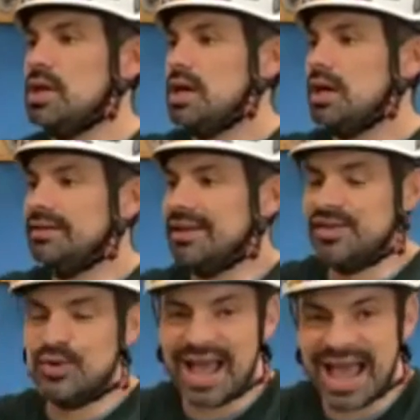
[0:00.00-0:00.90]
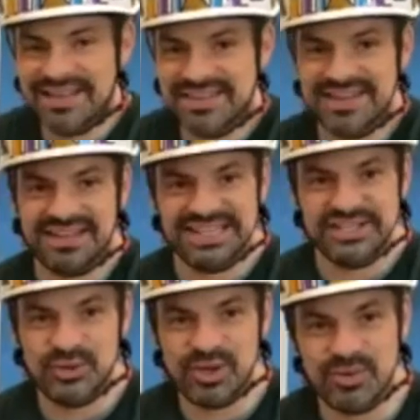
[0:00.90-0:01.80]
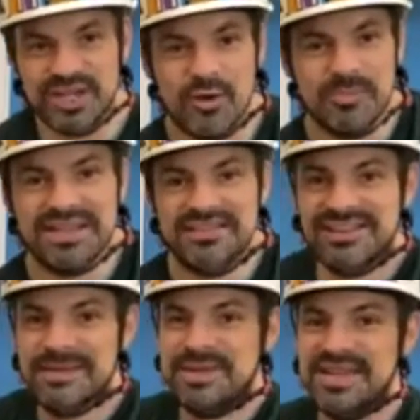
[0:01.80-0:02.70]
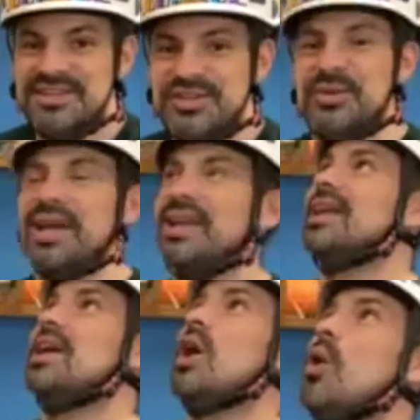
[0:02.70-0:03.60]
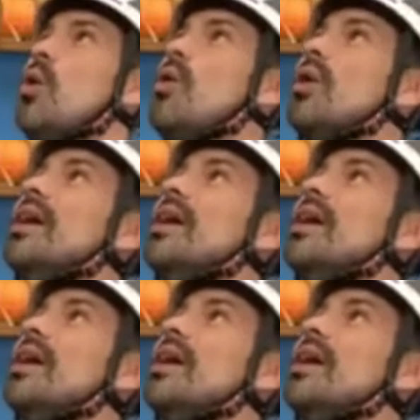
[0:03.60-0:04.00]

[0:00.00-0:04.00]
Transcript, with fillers: unless you accidentally do it when nobody's clipped into it or